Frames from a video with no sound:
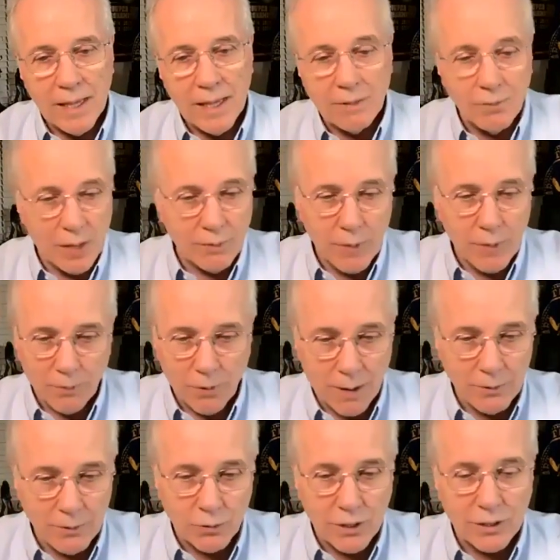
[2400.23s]
and, and I
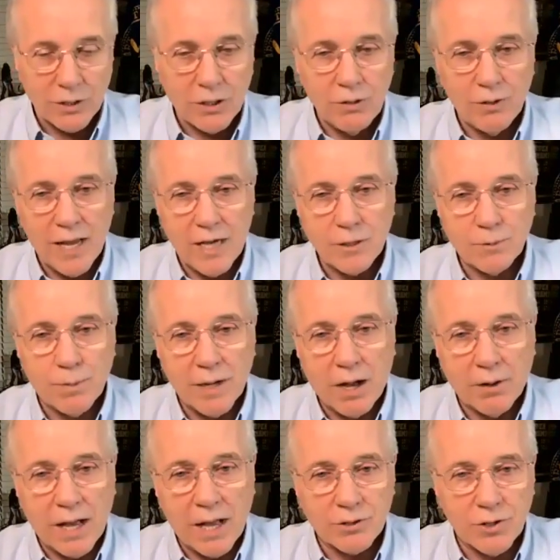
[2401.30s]
promise we'll get to Q&As, but
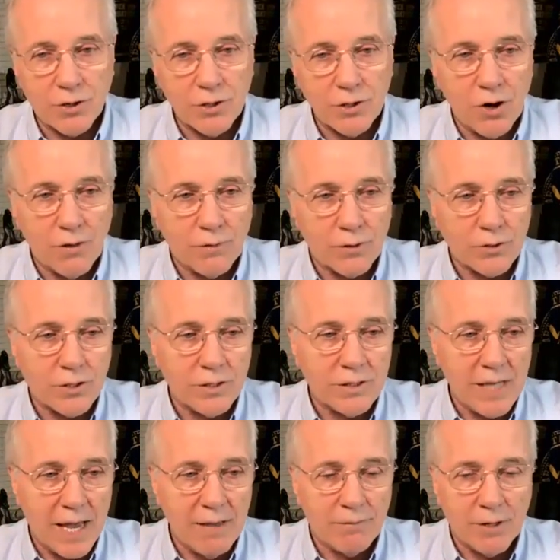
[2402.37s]
I'll, I'll turn it over to
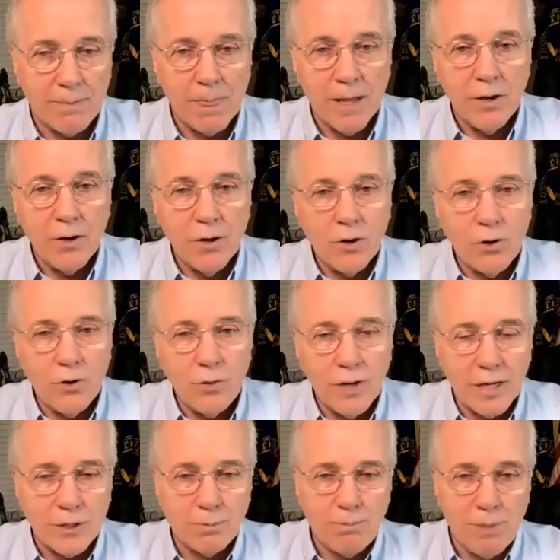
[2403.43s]
David, who
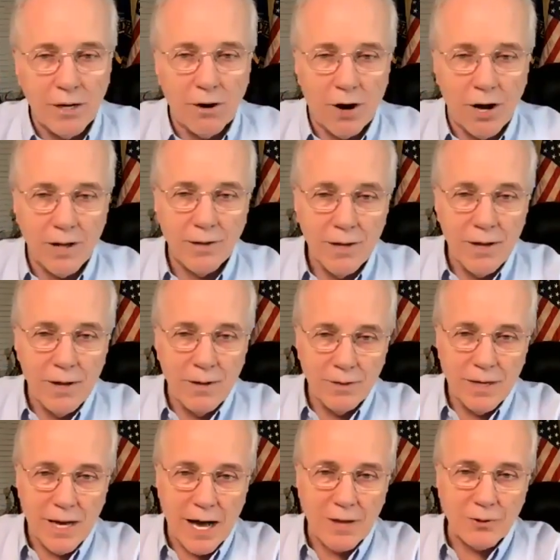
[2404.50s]
has been on
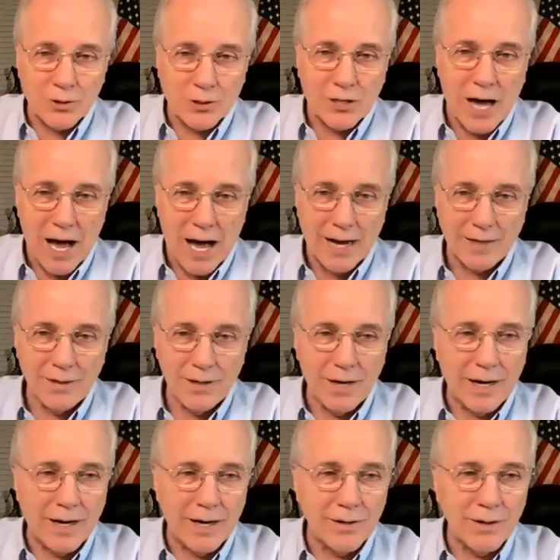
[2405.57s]
the other side
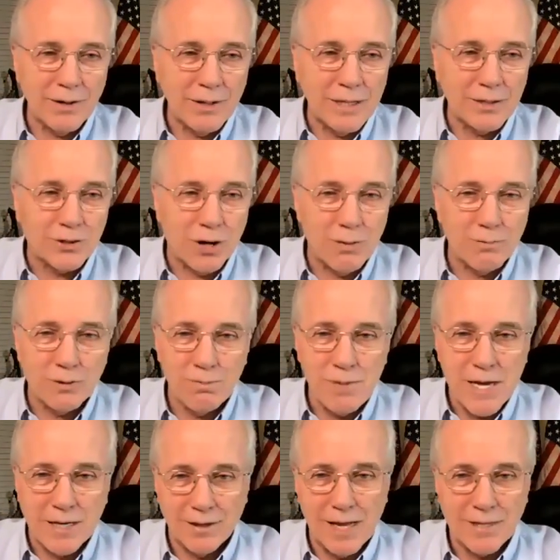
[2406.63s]
uh, in terms of
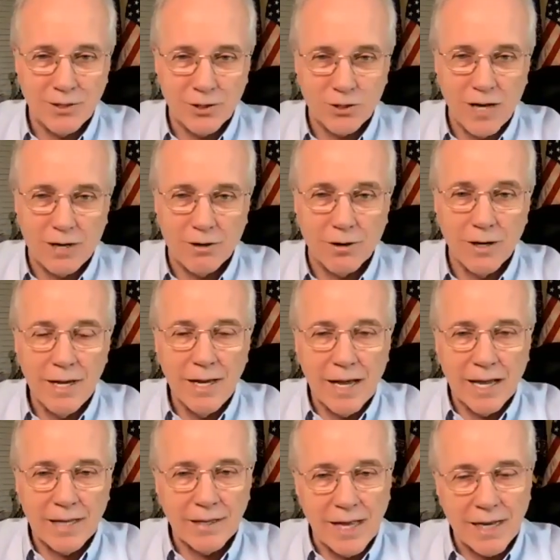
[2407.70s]
being a legislator,
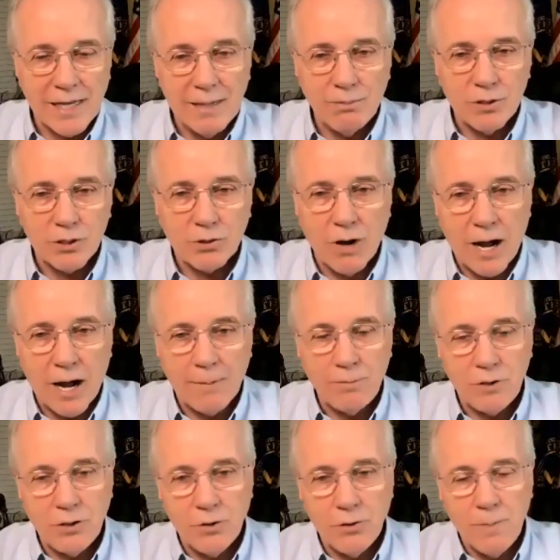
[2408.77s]
and let him describe
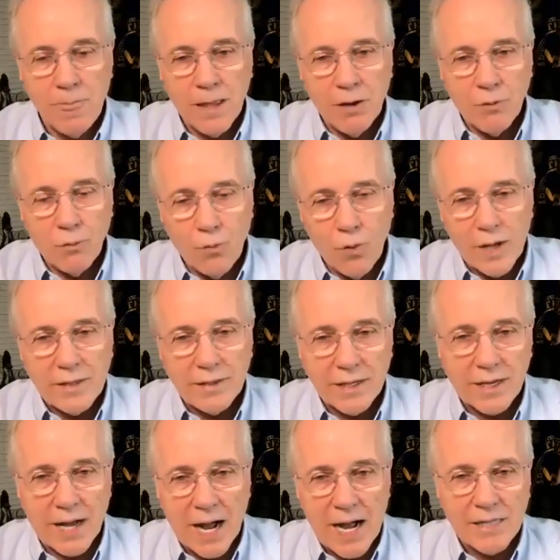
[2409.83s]
to you what the
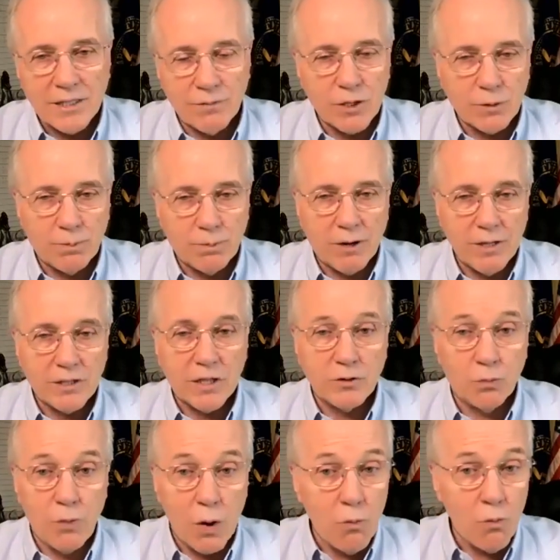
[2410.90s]
kinds of experiences,
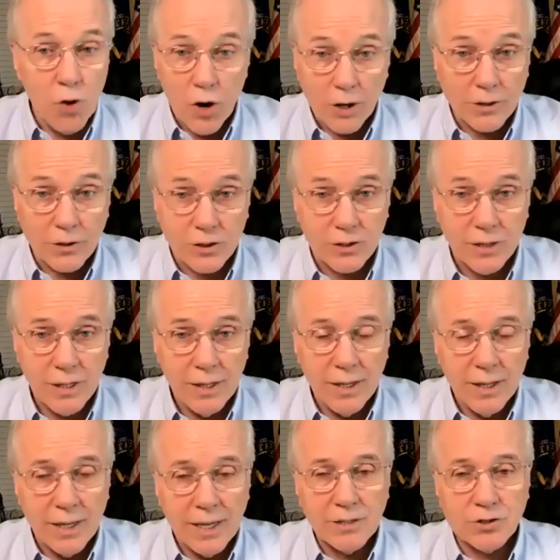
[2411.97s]
what works
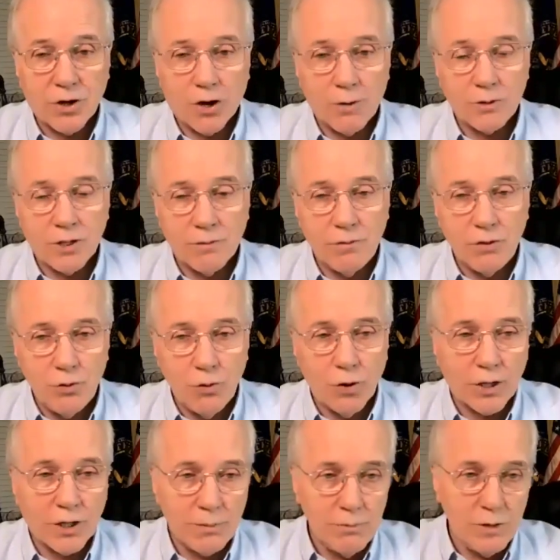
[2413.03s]
in terms of your
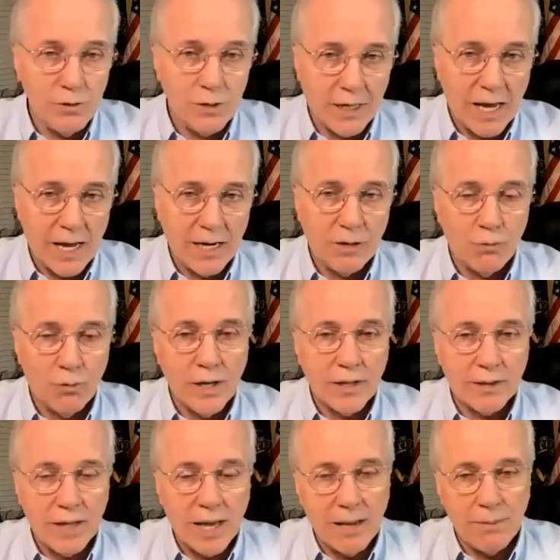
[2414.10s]
communicating
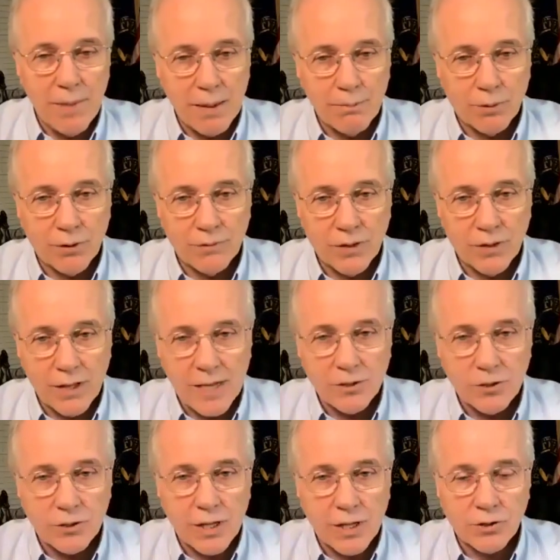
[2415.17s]
with a member of the
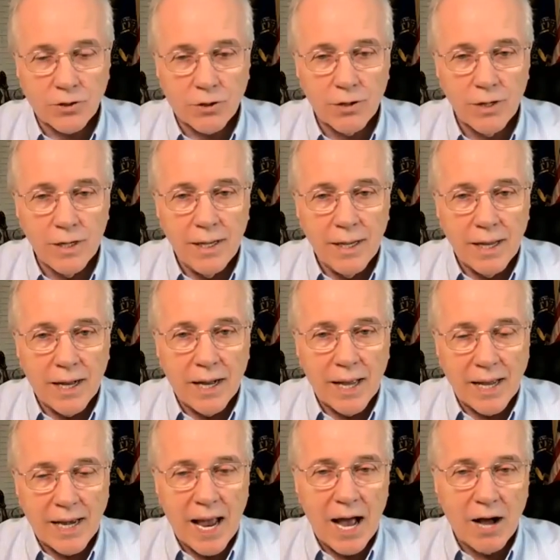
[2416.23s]
legislature uh,
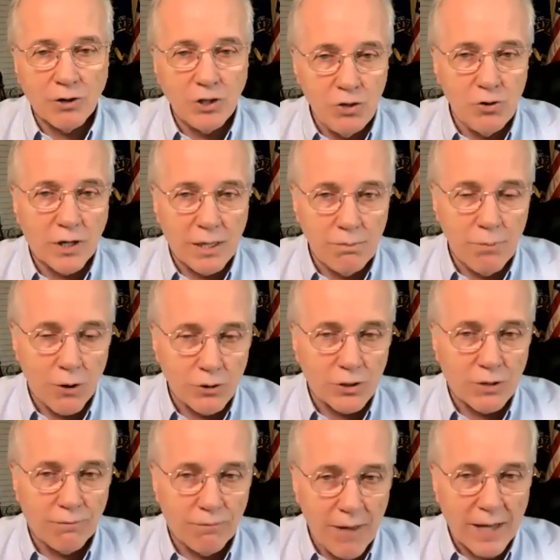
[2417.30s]
and how you can most
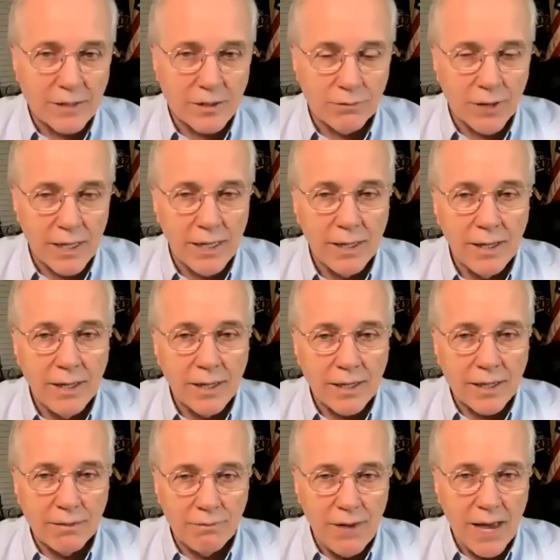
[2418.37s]
effectively
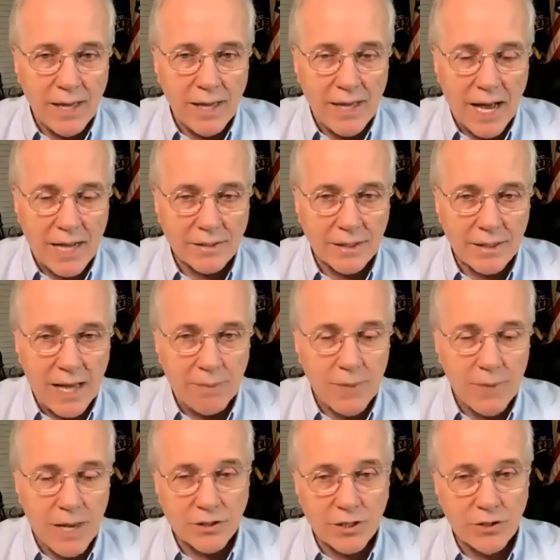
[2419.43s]
convey that, that
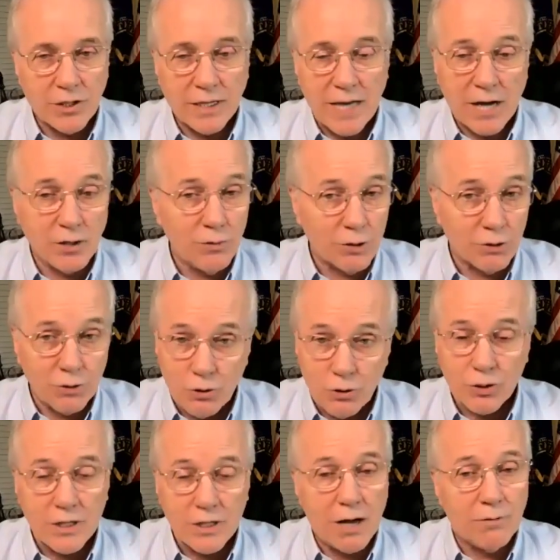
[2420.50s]
message and how you introduce
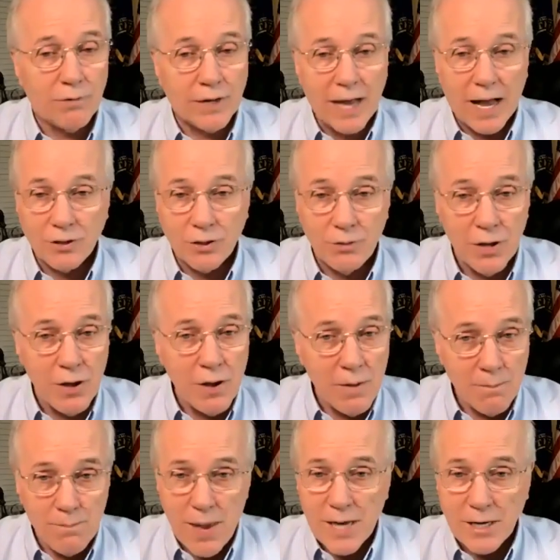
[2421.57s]
yourself and how you
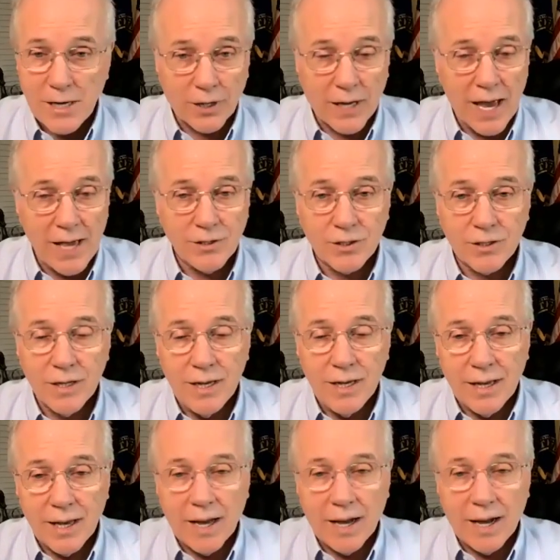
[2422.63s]
make your case
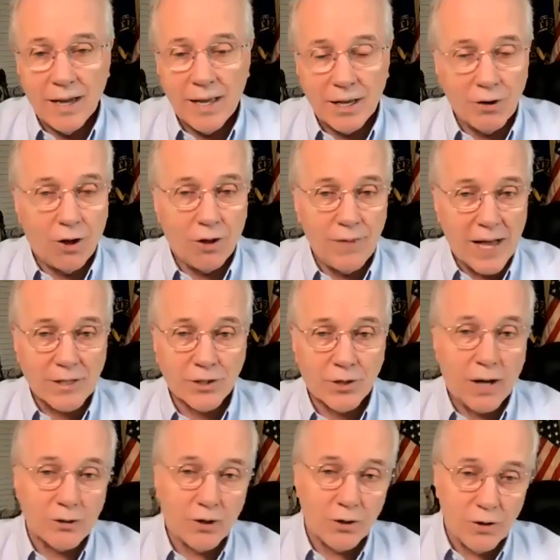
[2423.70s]
uh, and all that. So
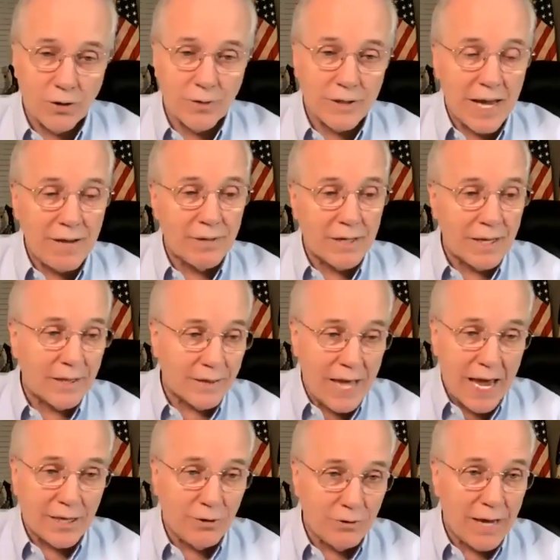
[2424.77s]
I'll turn it over to David and
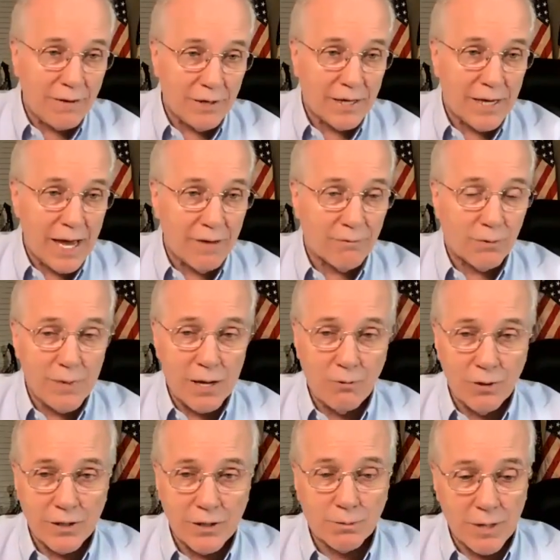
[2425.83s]
thank you, David, again for being
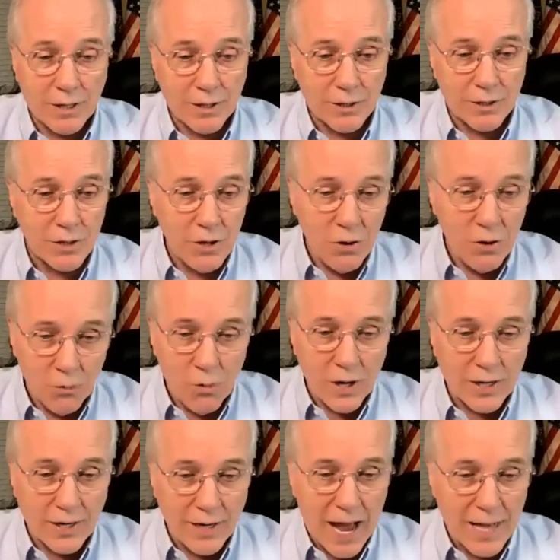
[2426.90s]
with us because what
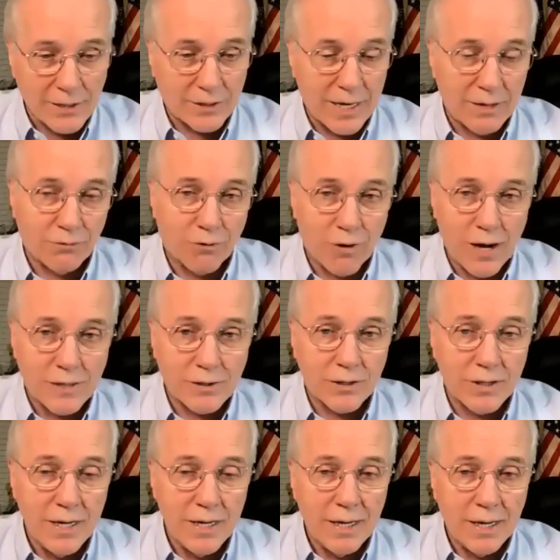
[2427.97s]
an asset for us
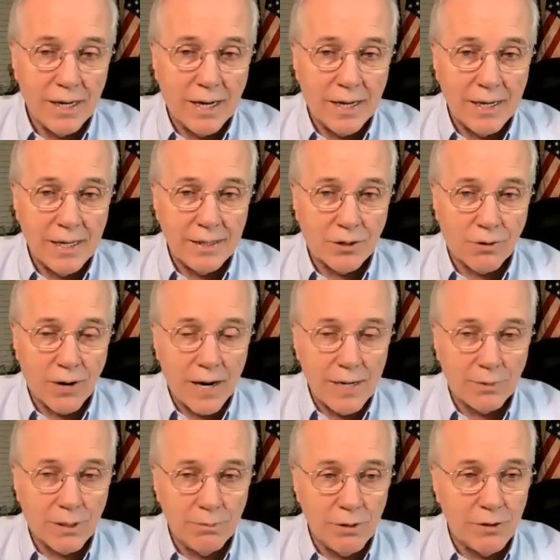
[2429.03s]
uh, in the
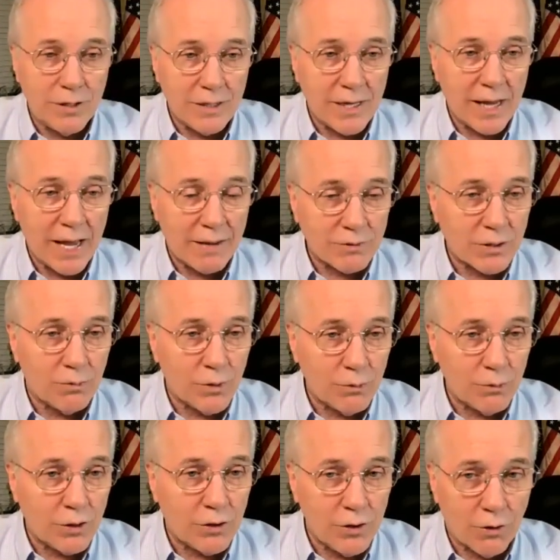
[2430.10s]
Kratom community to have someone
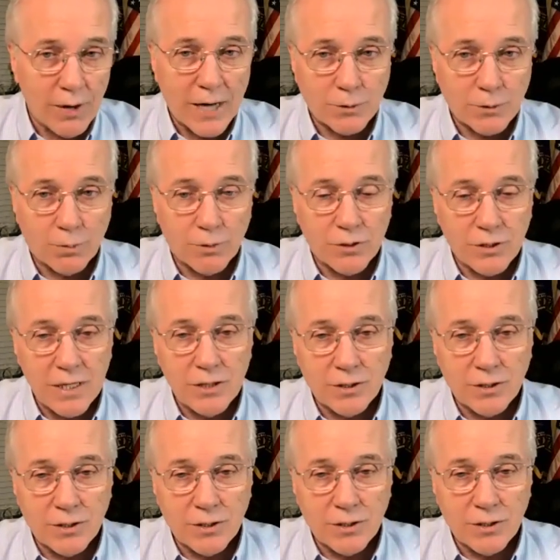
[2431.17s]
with your
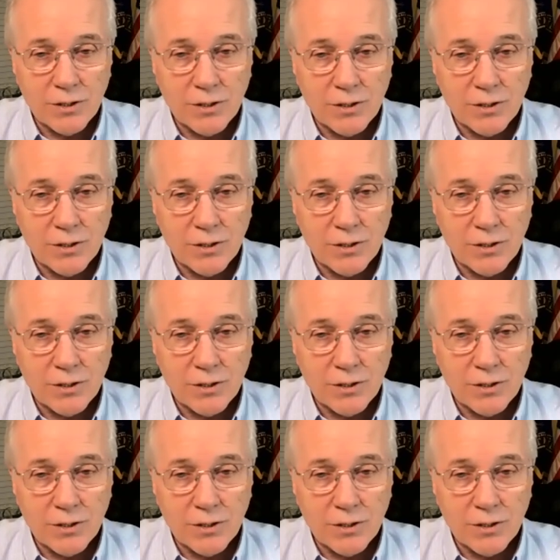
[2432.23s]
expertise and